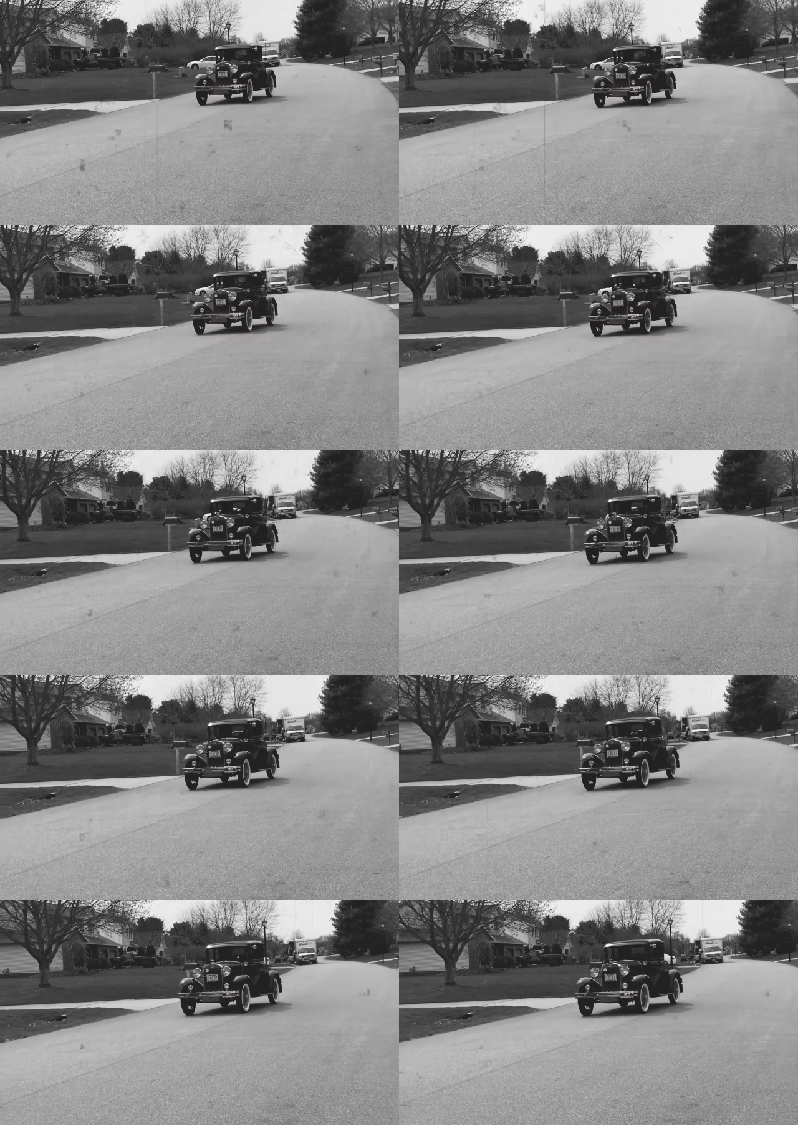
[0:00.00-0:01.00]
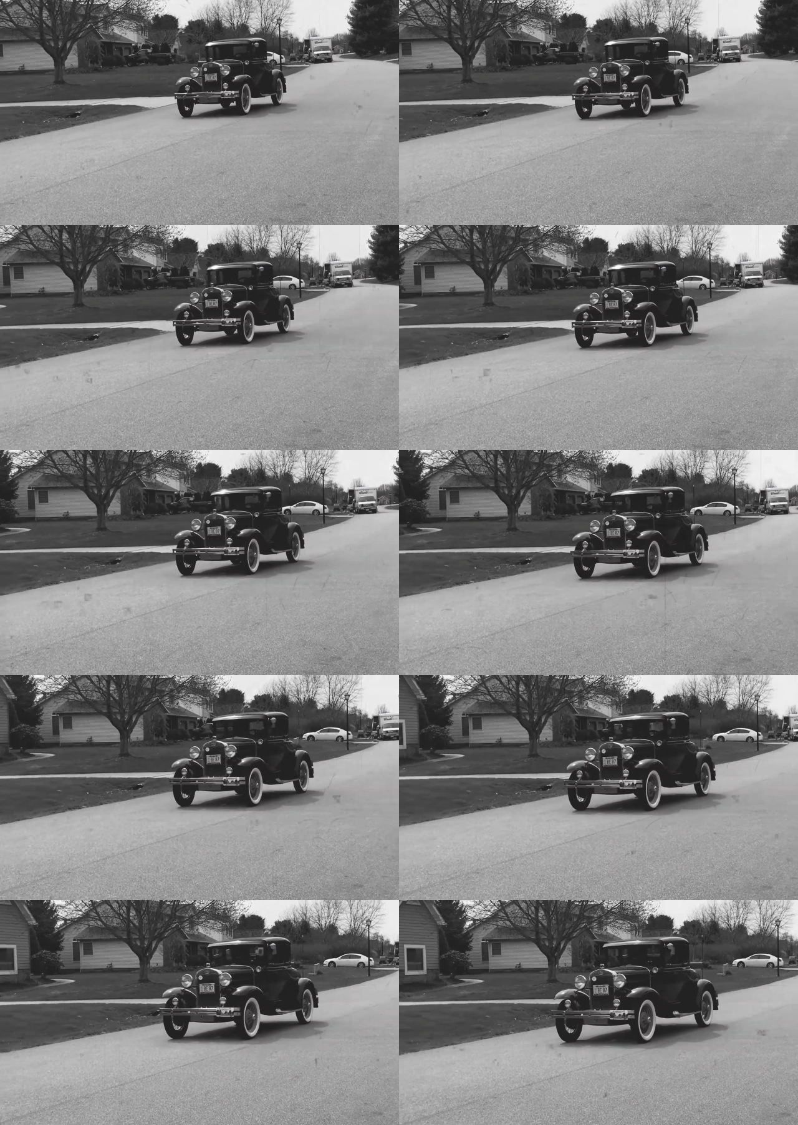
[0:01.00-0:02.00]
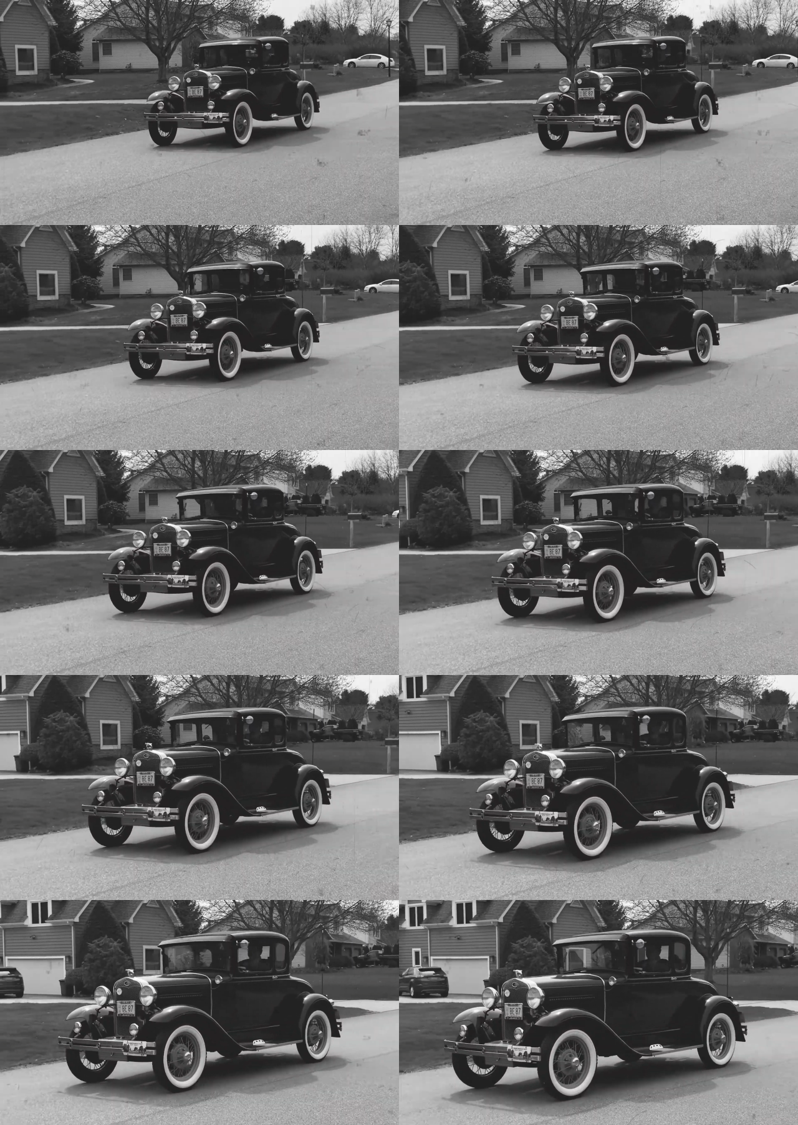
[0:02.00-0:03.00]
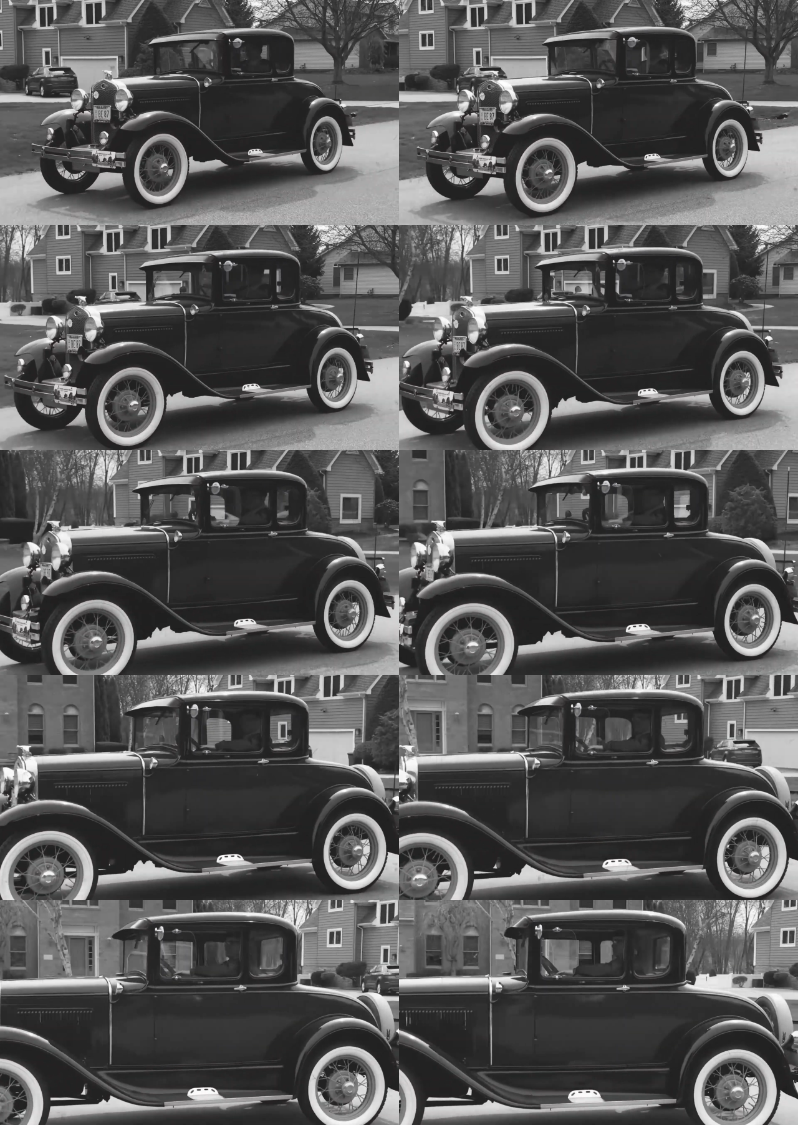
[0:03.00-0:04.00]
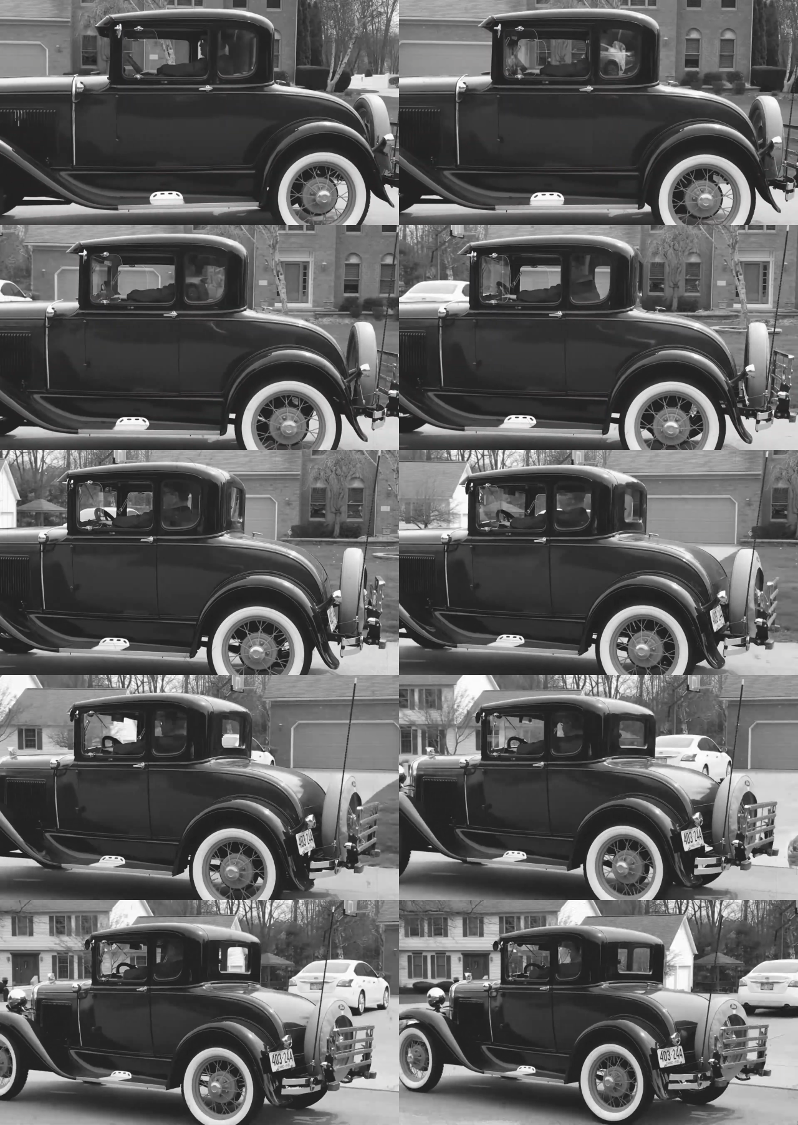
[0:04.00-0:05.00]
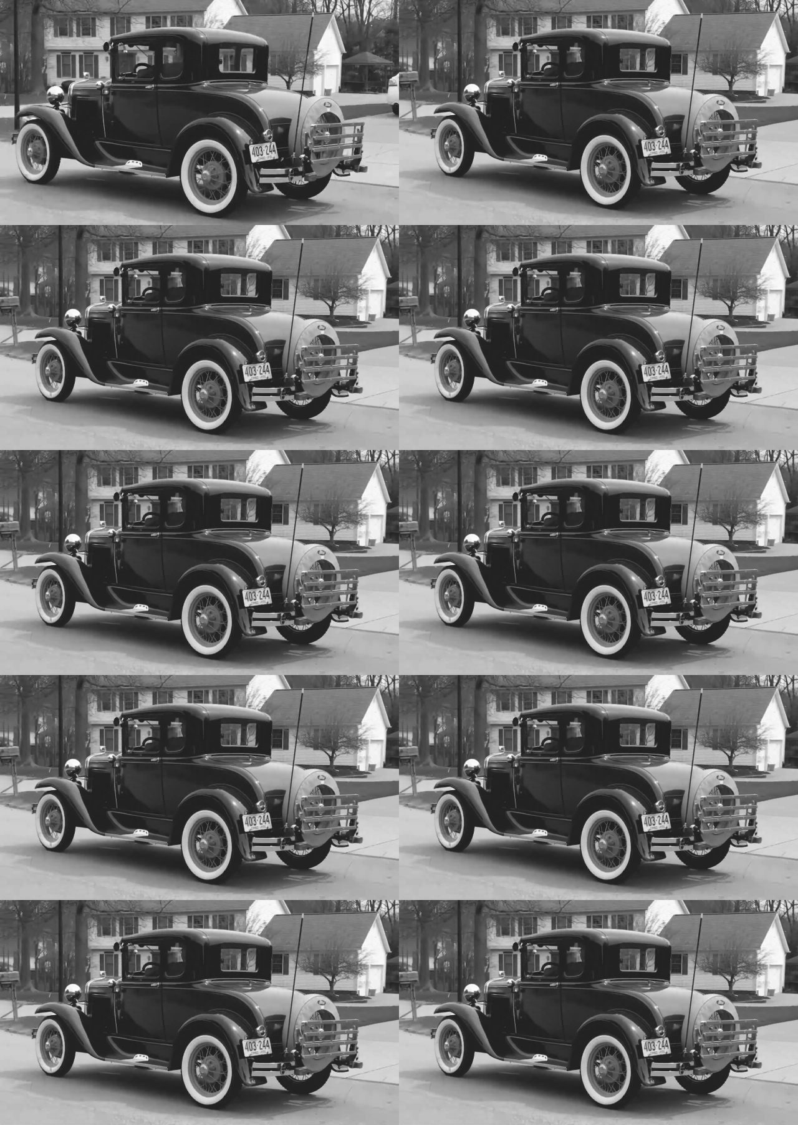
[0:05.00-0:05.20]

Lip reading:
[unreadable: no face in view]